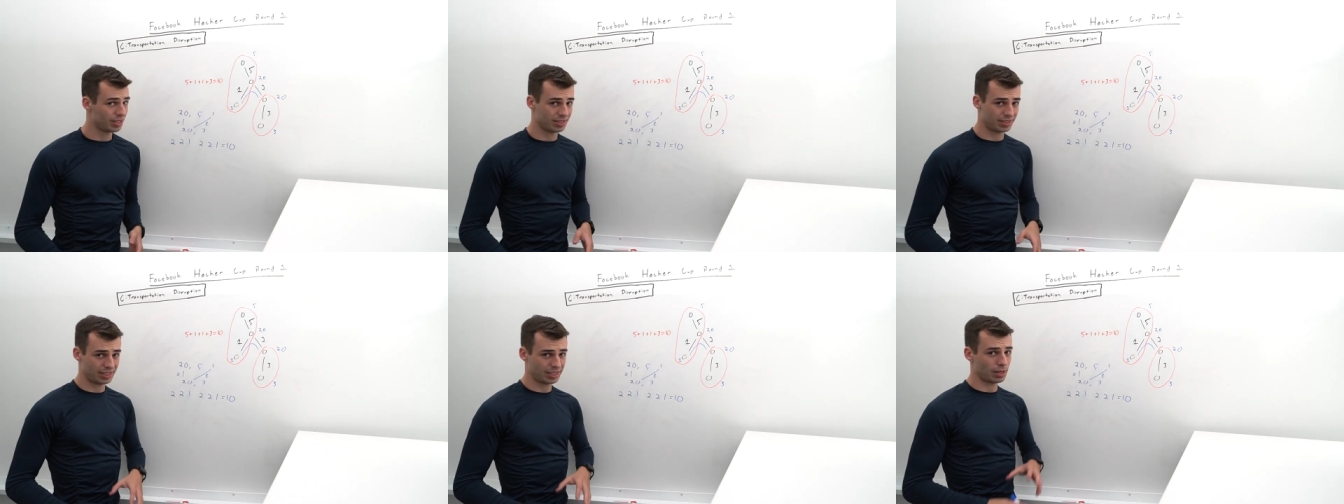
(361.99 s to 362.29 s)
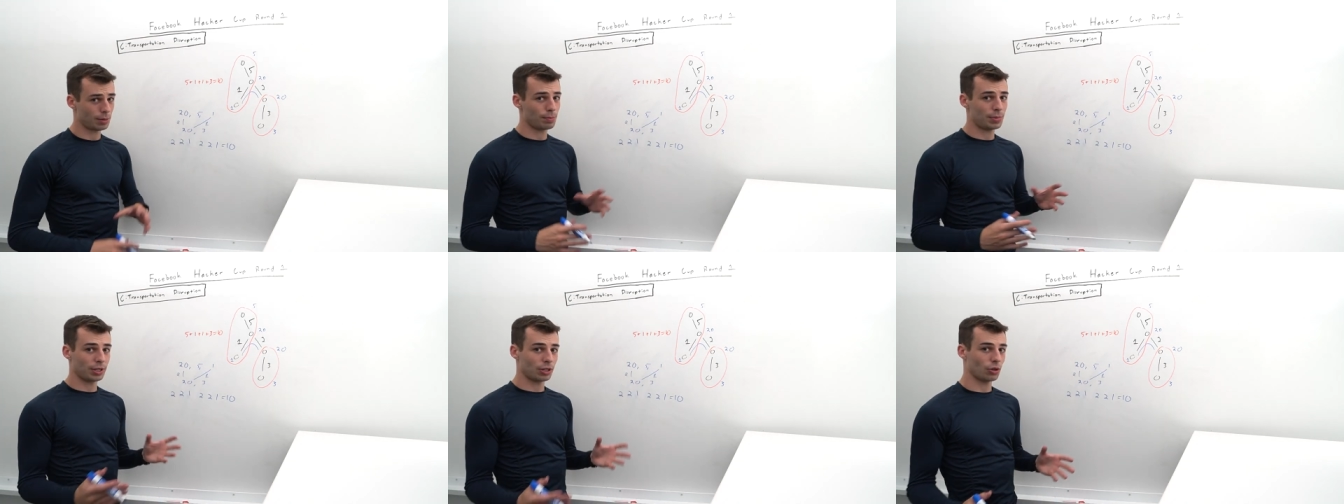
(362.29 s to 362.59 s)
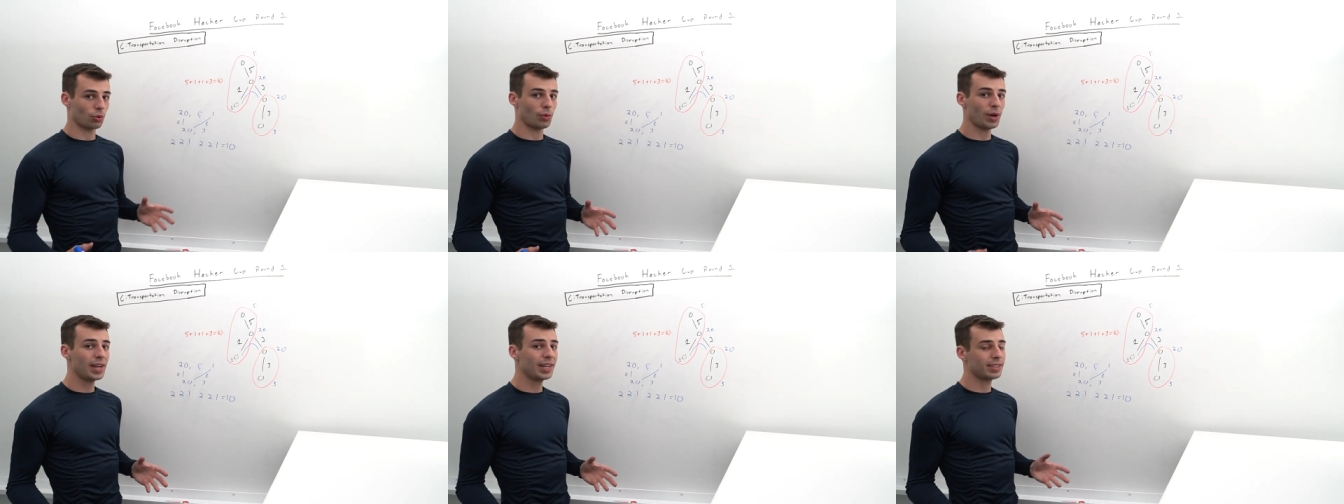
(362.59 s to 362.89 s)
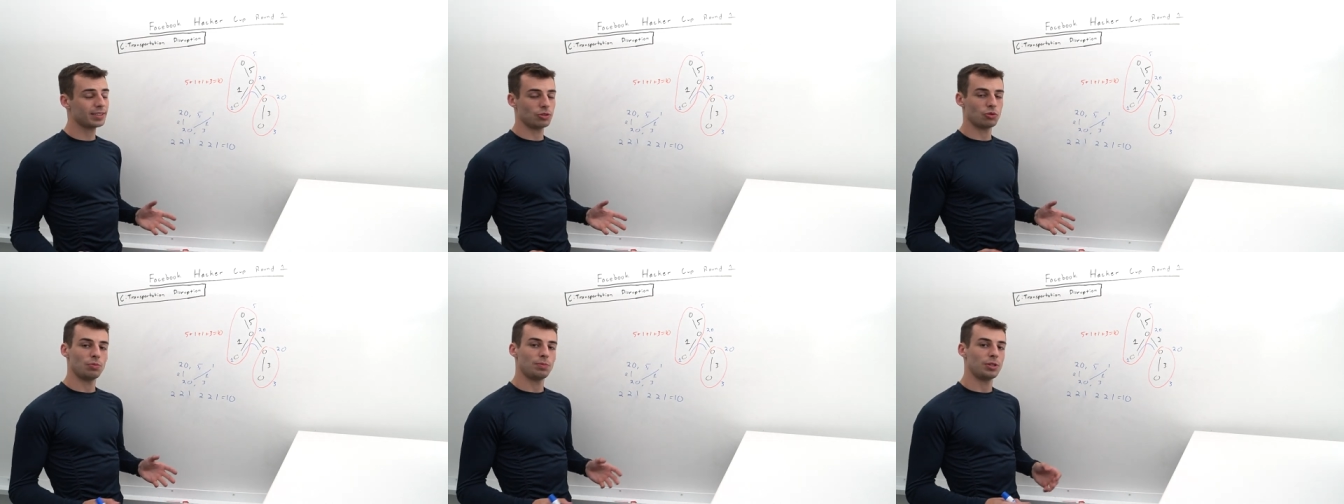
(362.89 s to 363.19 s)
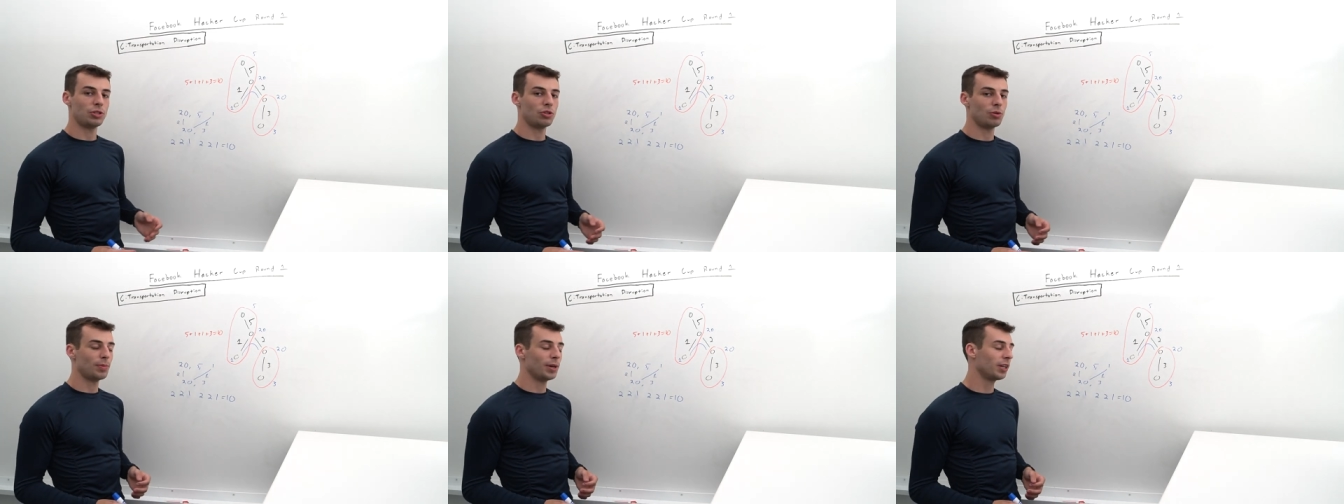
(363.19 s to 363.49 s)
as like a big array, because it would
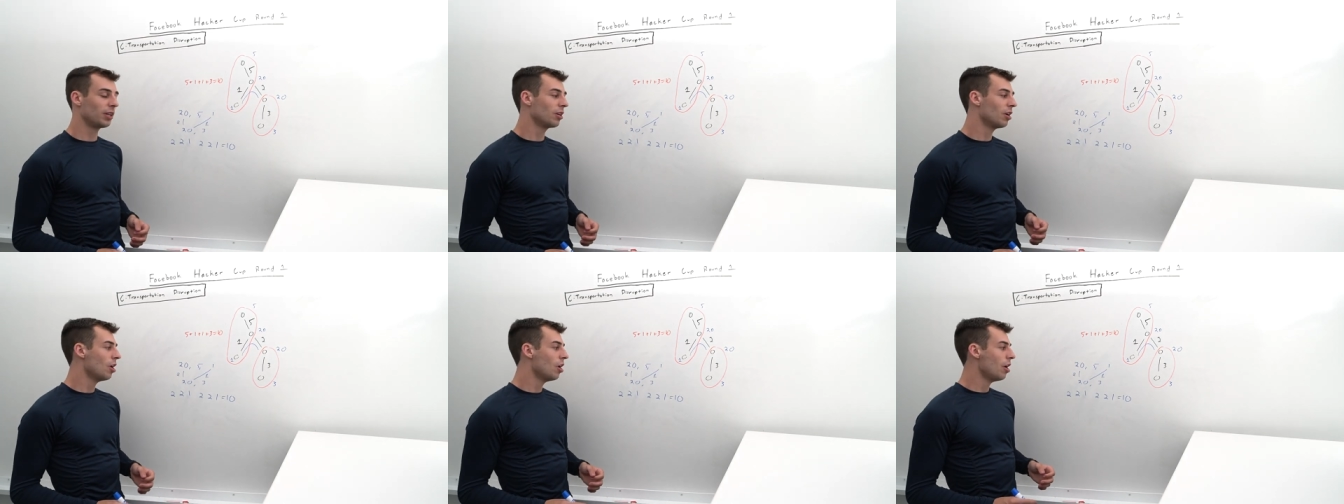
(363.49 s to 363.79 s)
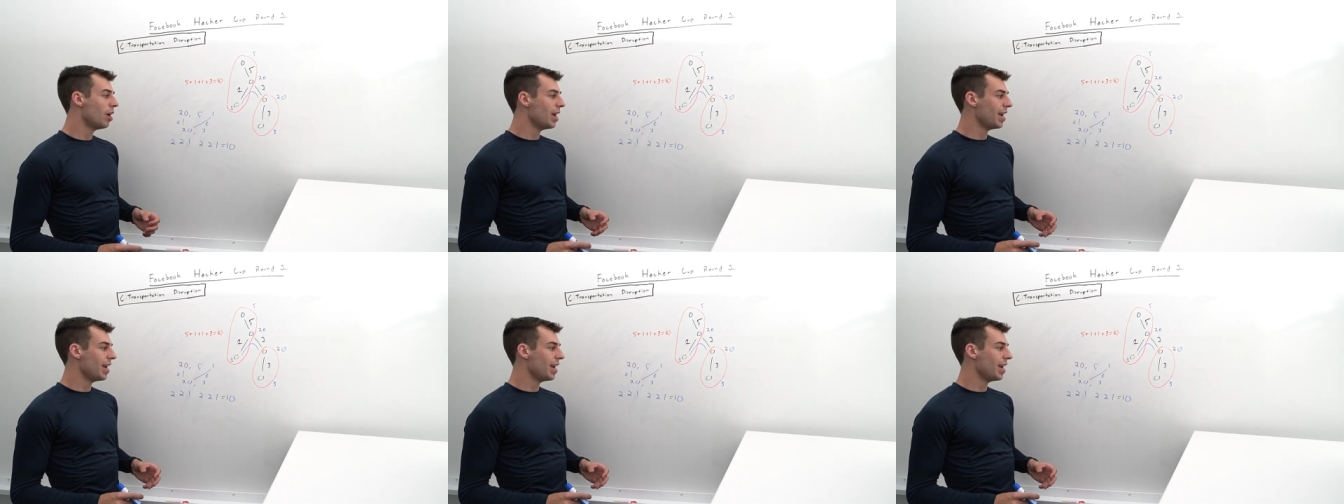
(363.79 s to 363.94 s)
be too big.